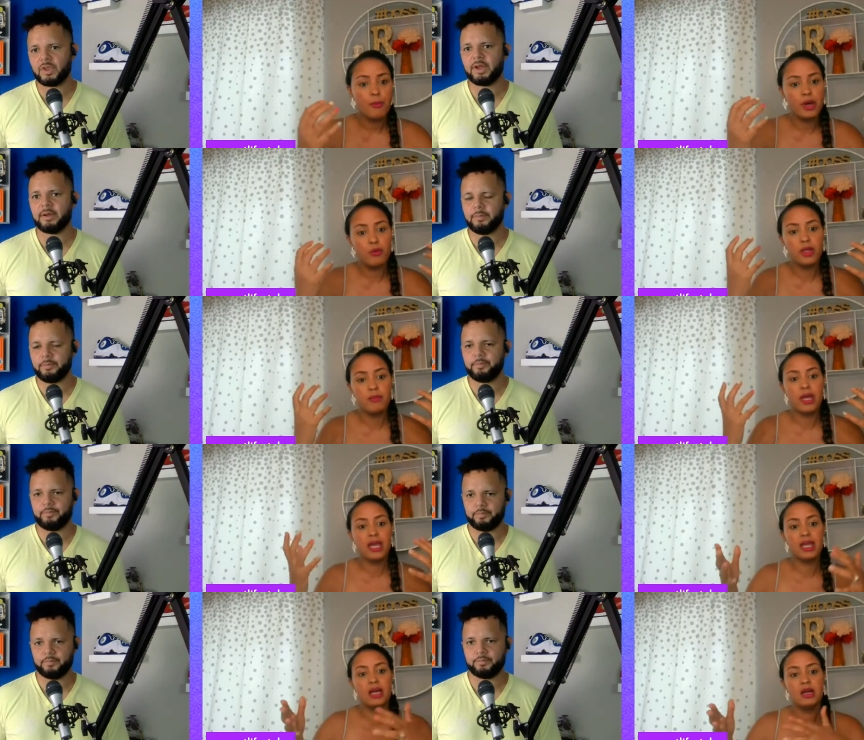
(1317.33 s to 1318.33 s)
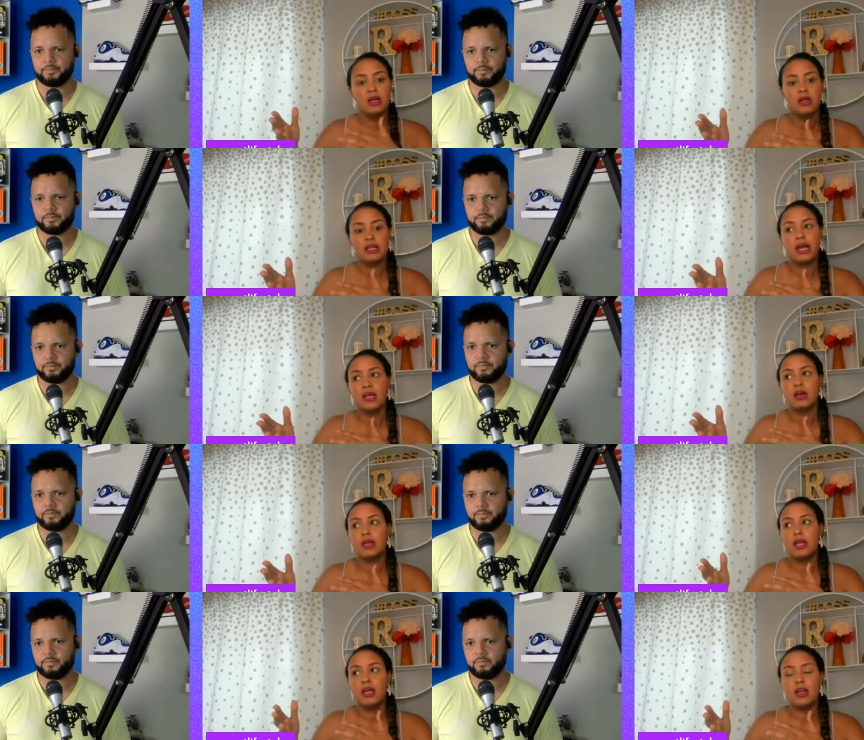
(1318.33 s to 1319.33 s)
Speaker 1: but yeah. we make like
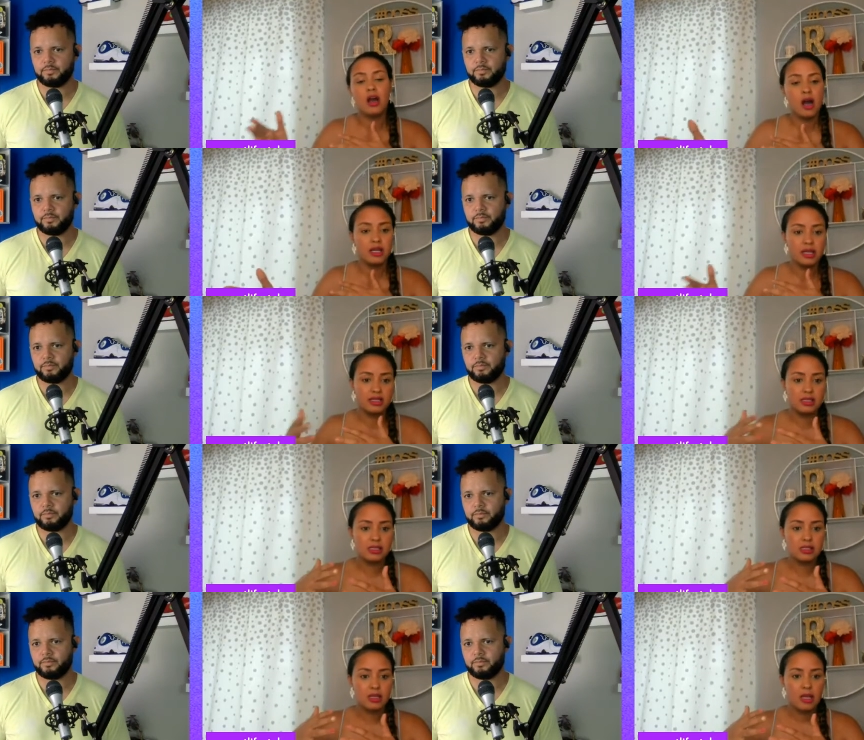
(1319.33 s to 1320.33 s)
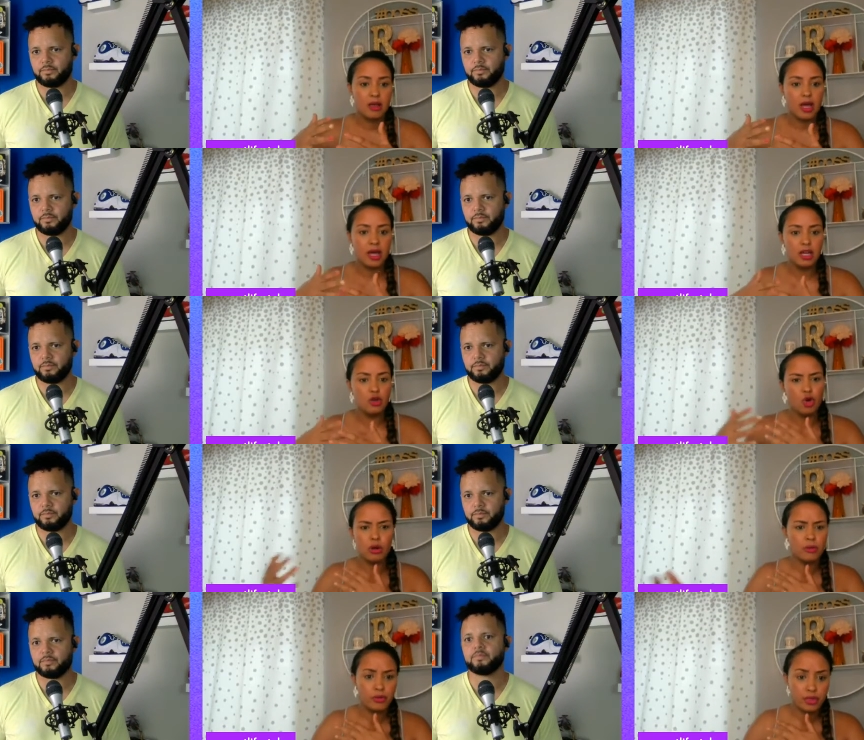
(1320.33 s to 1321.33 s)
incontinence a
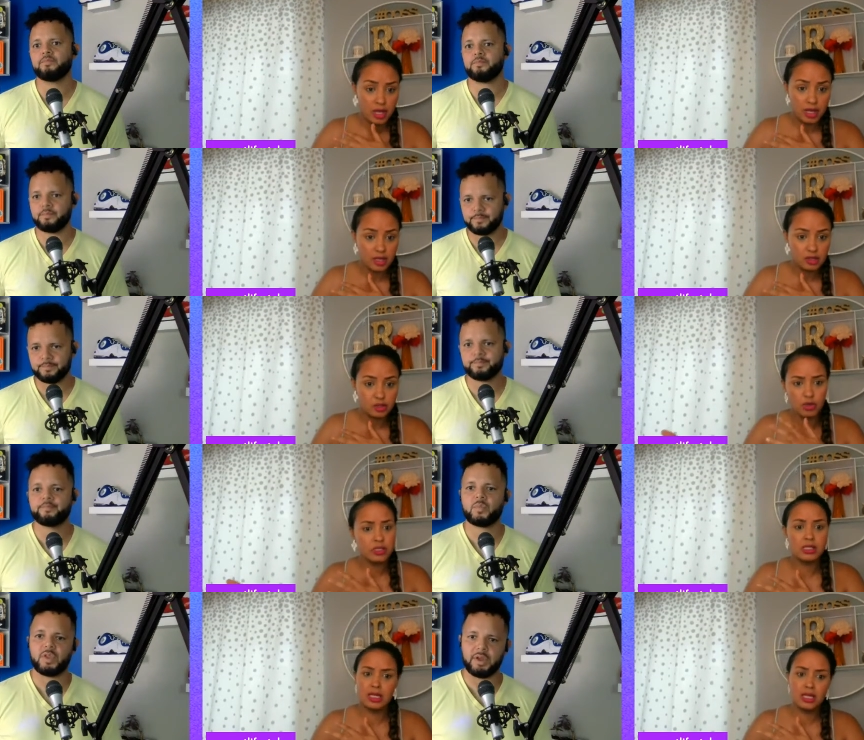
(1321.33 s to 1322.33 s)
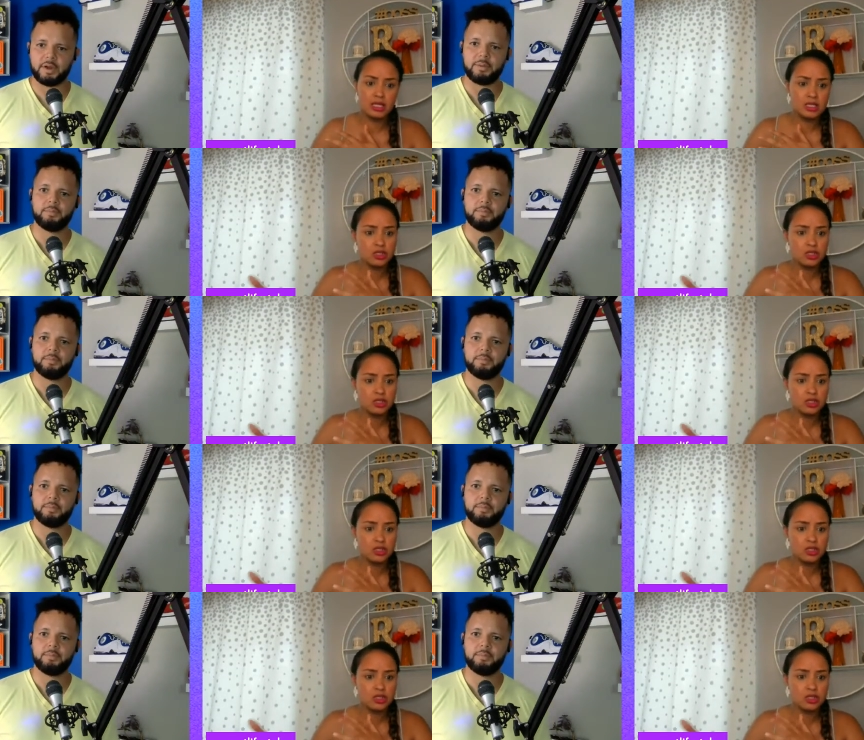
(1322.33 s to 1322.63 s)
normal thing don't sneeze yeah.